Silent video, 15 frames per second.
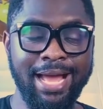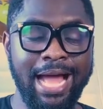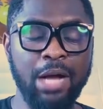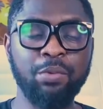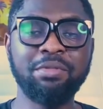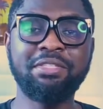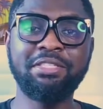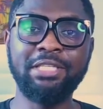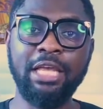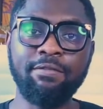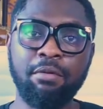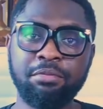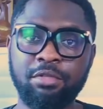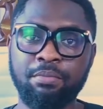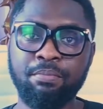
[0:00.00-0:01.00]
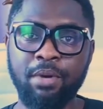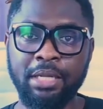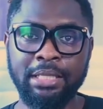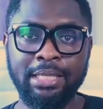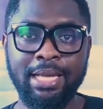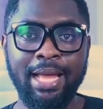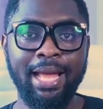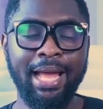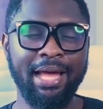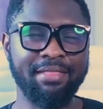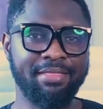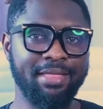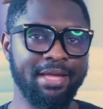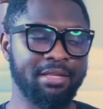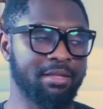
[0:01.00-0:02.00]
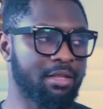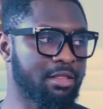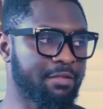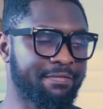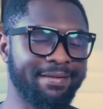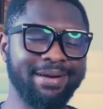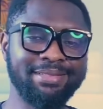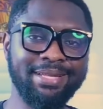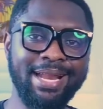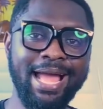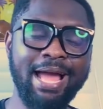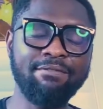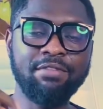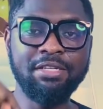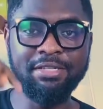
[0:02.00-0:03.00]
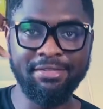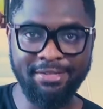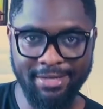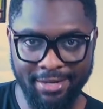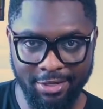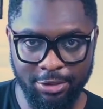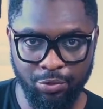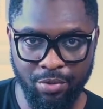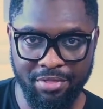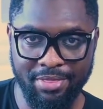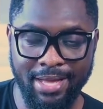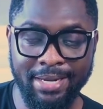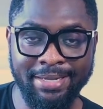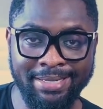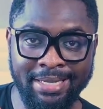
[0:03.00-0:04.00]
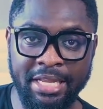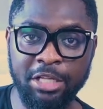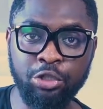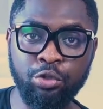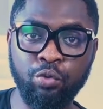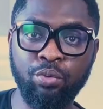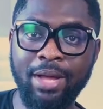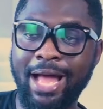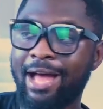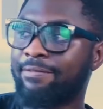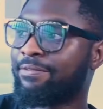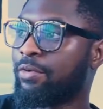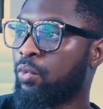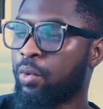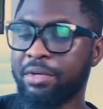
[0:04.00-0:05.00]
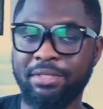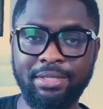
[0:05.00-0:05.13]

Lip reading: I would save up some money, and then the fact that I haven't dealt with that need to have what